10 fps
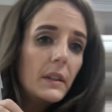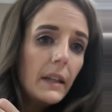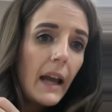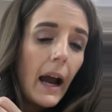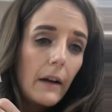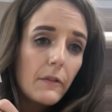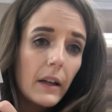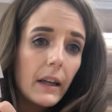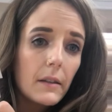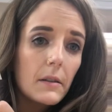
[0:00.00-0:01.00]
in half.
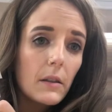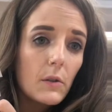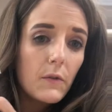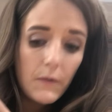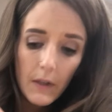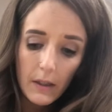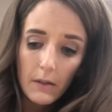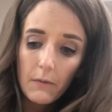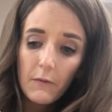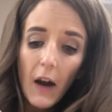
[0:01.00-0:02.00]
I guess it's
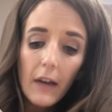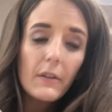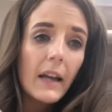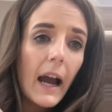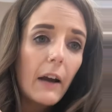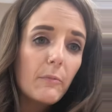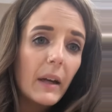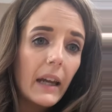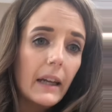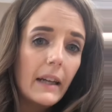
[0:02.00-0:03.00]
5 1/2 by
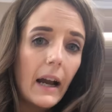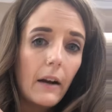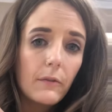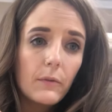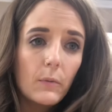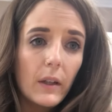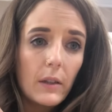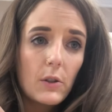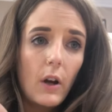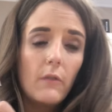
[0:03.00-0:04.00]
8 1/2 when it's not